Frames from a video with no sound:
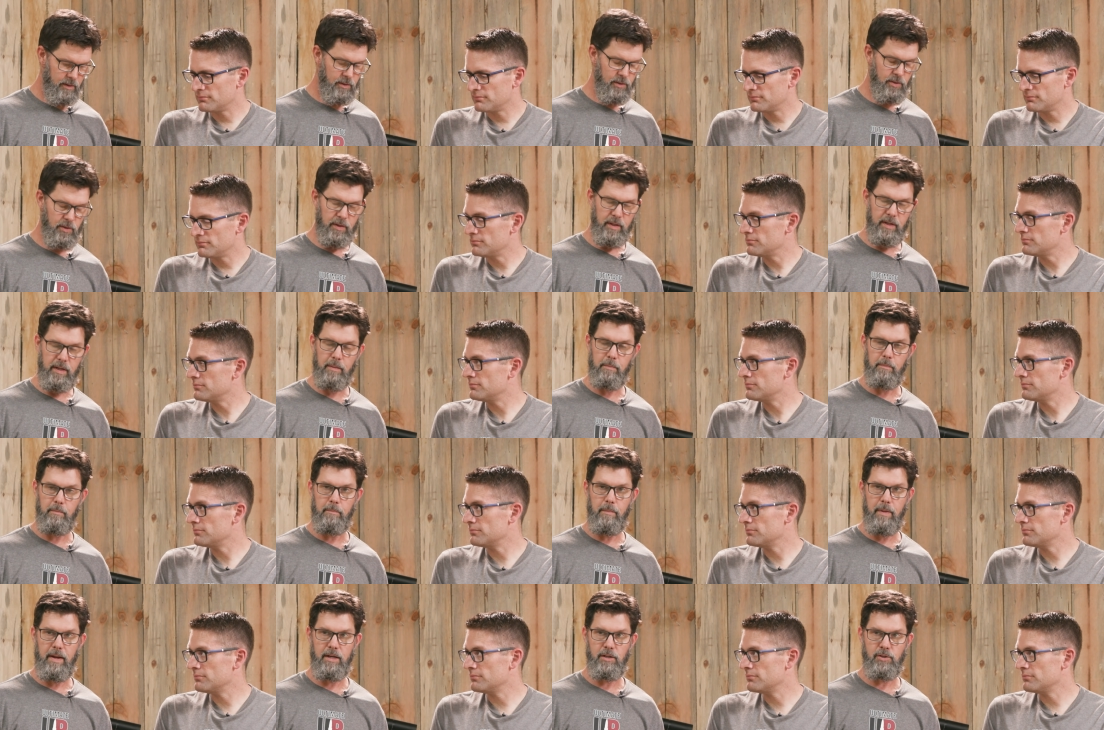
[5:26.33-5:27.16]
Speaker 1: so that it
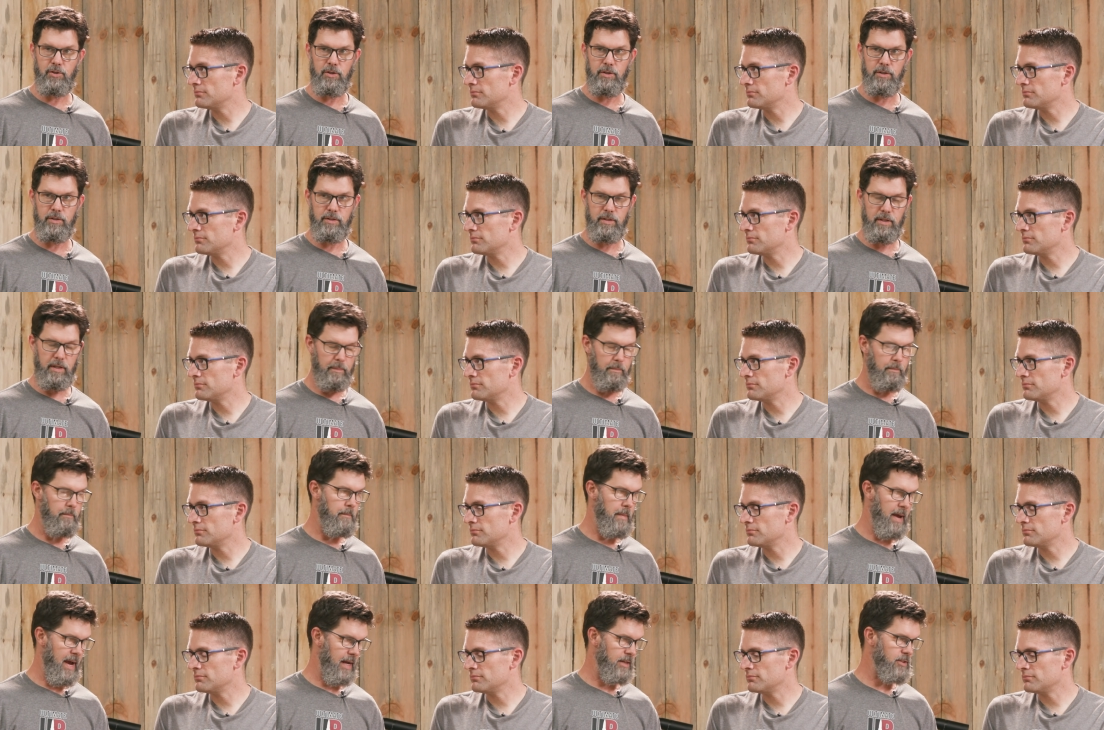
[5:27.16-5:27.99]
measures, it
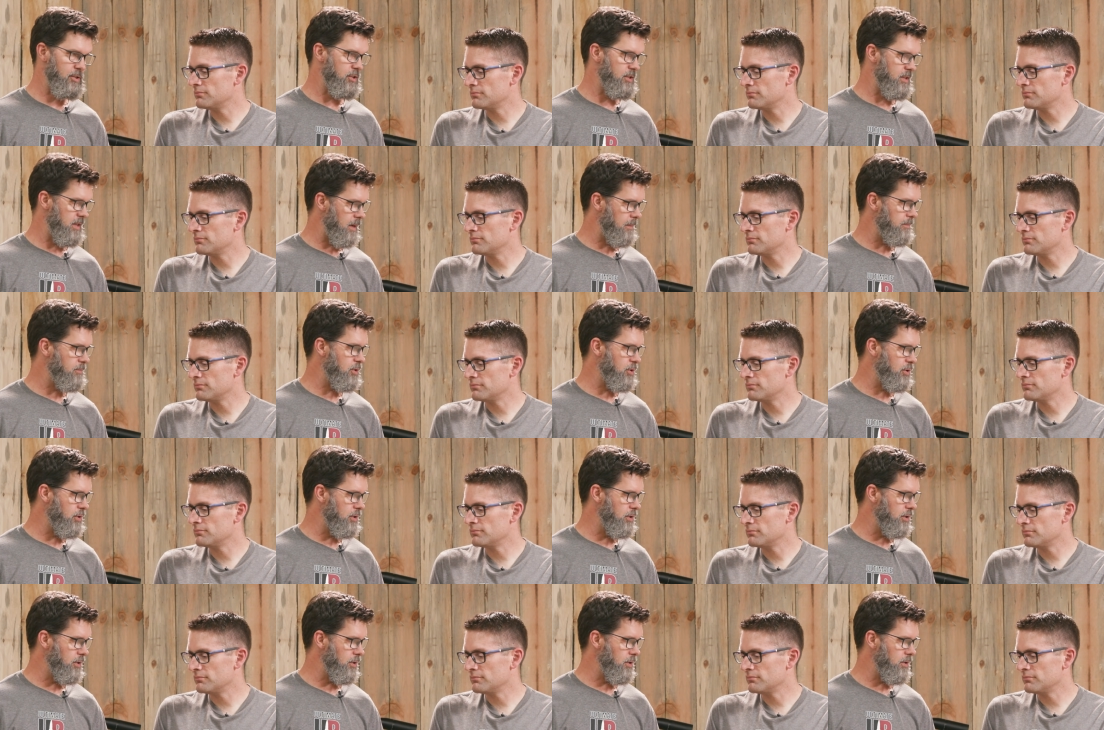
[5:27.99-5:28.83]
matches up
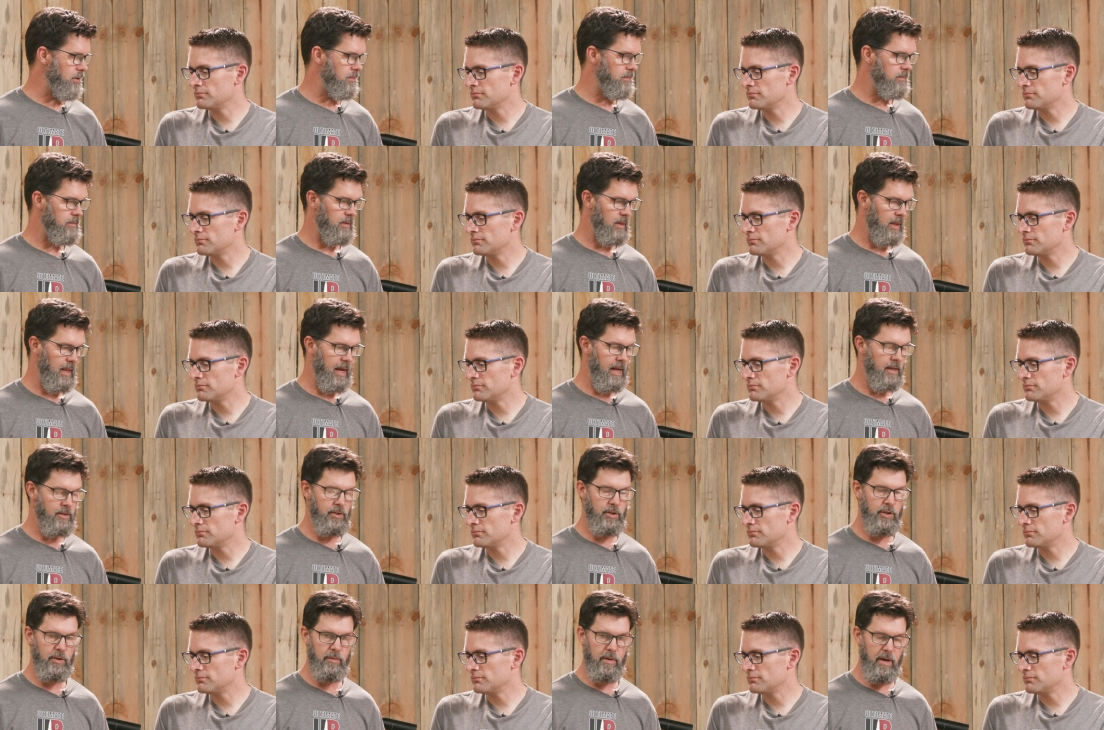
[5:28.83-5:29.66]
to your
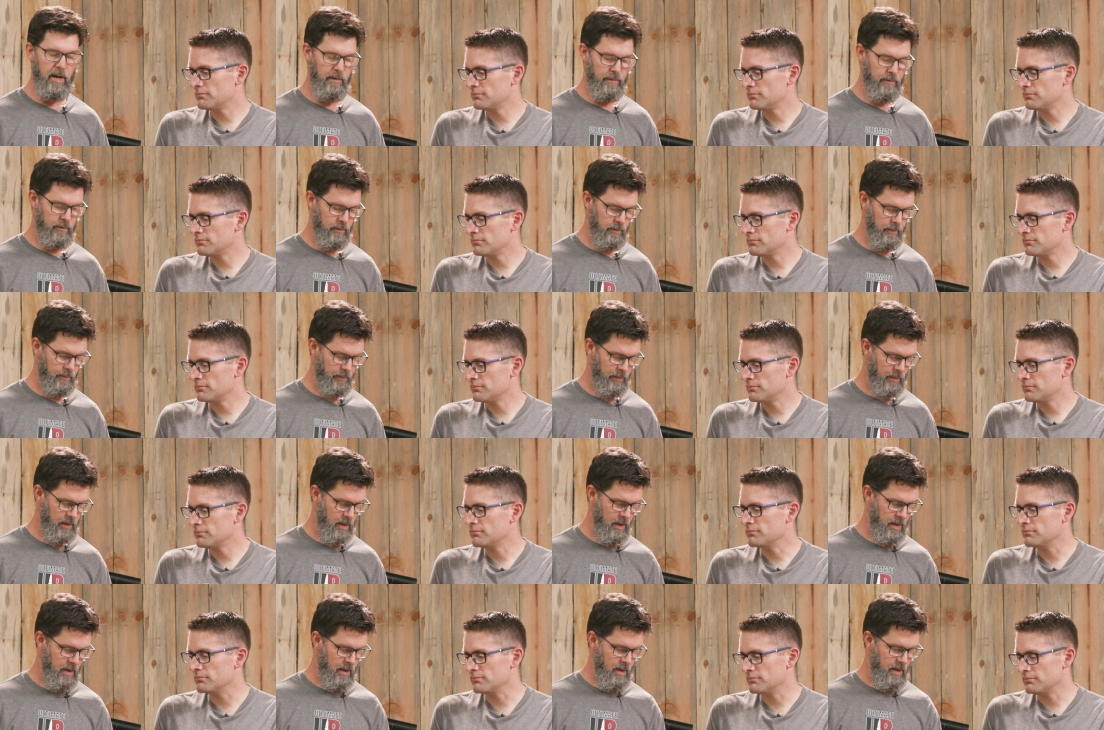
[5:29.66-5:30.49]
lands of your rifle.
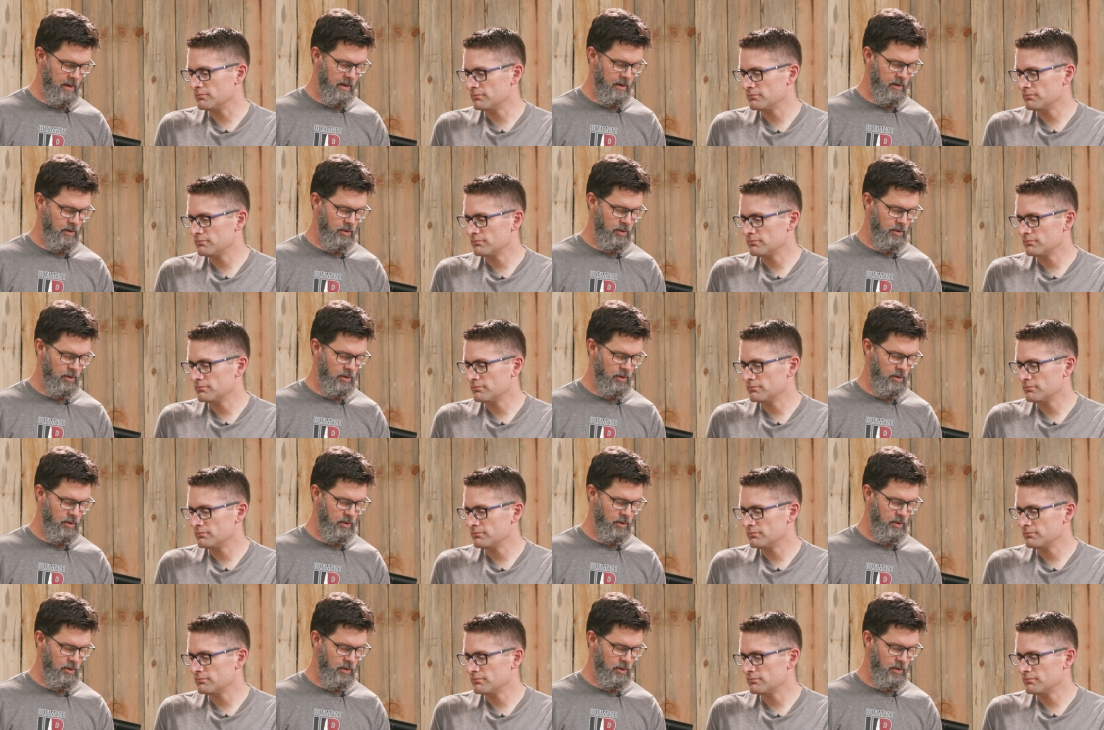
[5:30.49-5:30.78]
Mm-hmm.